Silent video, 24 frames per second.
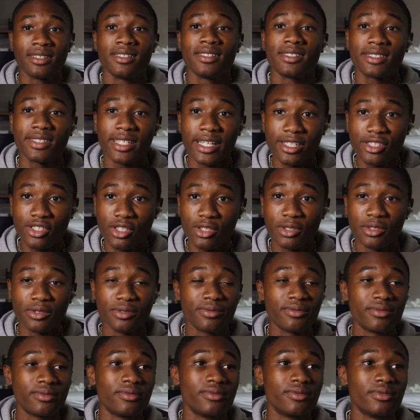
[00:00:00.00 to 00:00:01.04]
Stay
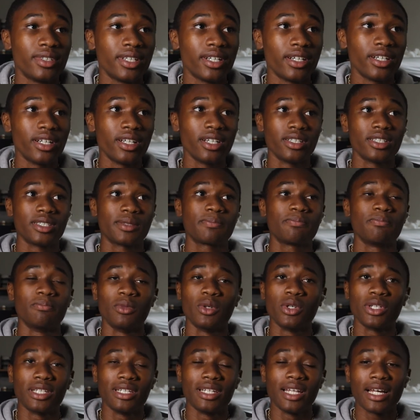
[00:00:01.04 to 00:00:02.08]
tuned. It's
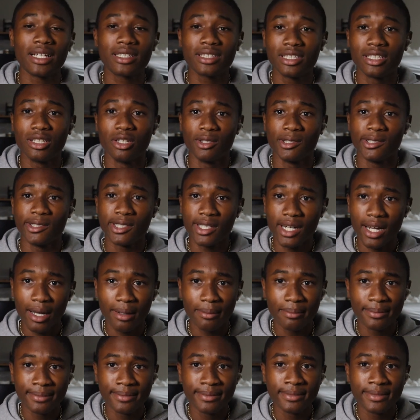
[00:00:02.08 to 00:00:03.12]
more than likely gonna
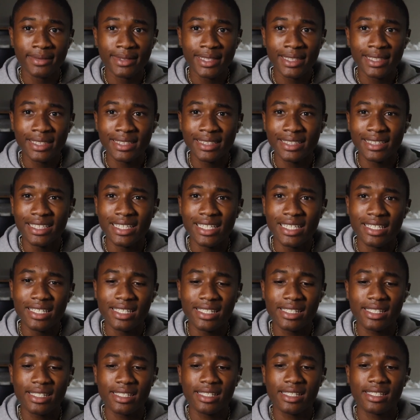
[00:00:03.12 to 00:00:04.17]
drop
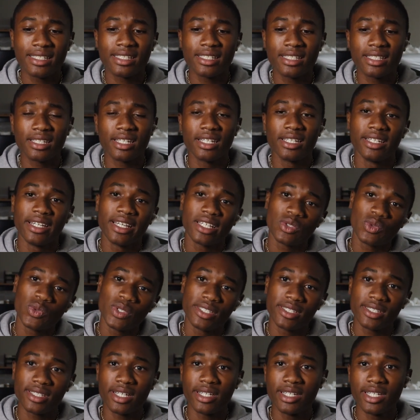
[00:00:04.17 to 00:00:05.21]
this next
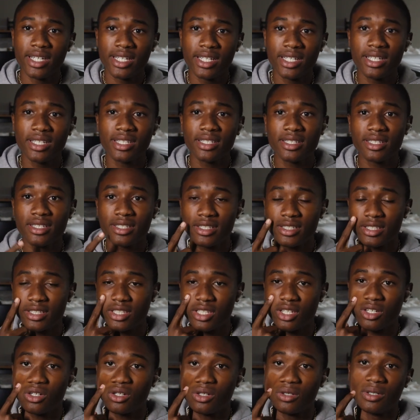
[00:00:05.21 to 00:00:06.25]
week Sunday,
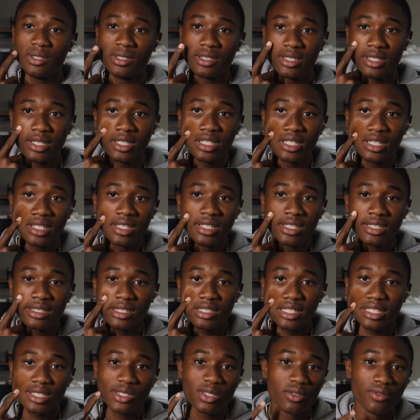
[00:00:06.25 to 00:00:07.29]
so
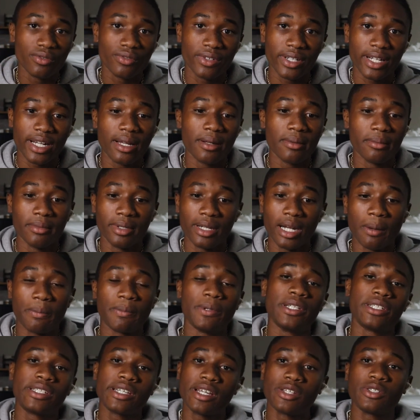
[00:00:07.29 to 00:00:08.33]
stay tuned for that. But I
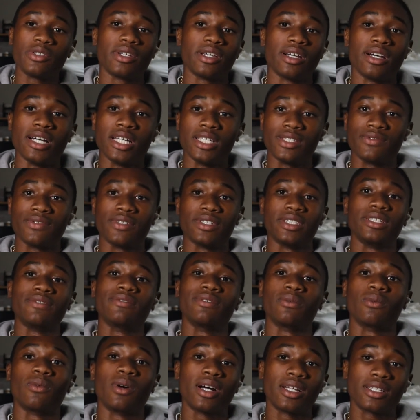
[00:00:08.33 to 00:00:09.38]
appreciate you guys for
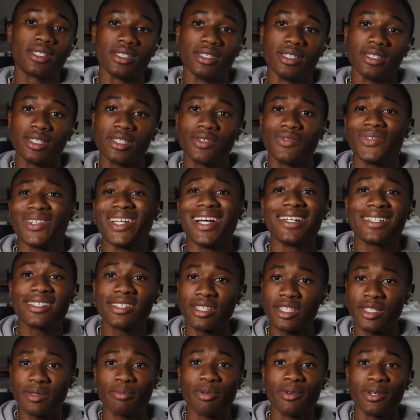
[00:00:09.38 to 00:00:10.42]
even watching this. If you got
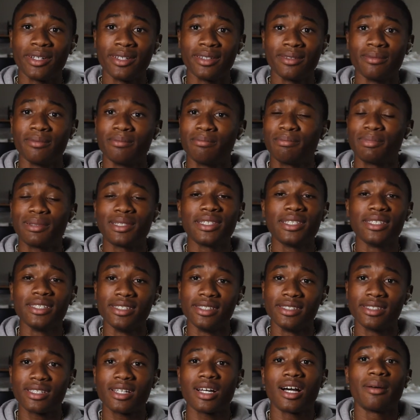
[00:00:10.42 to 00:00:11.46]
to this point,
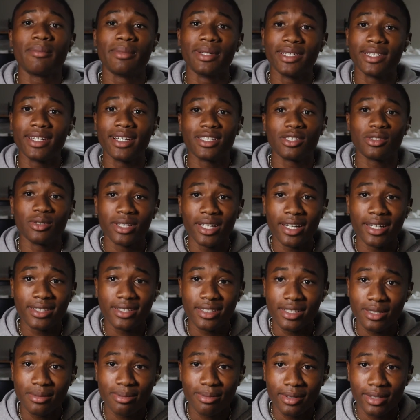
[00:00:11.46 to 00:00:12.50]
please comment that you got
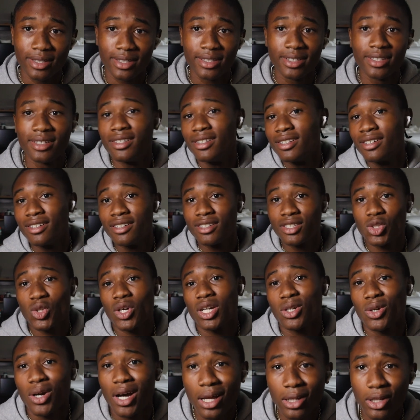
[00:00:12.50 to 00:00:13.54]
to this point, so
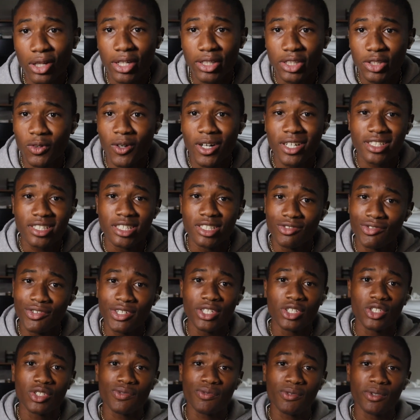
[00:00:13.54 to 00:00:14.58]
I know how long you're watching these
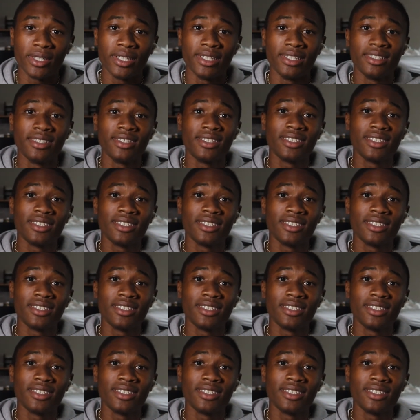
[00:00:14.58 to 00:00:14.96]
videos for.